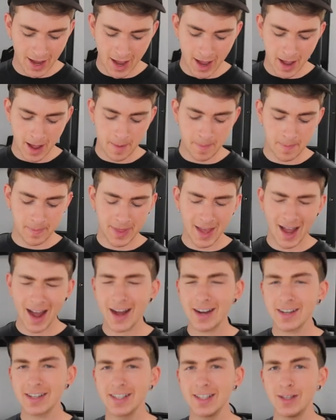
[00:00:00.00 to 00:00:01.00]
Um, they're
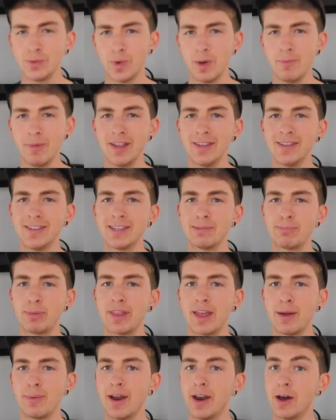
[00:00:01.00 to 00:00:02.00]
actually women's, but
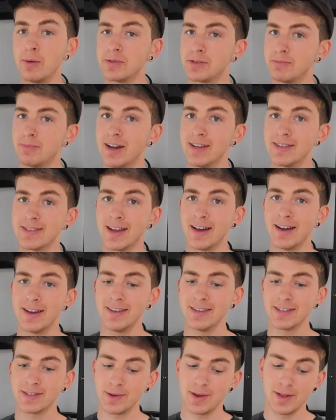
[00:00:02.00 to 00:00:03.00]
they went up to my
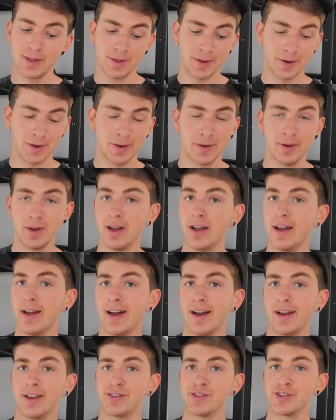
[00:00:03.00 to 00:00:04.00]
size, so I thought
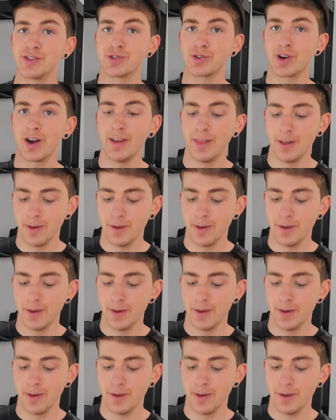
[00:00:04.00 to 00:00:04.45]
just try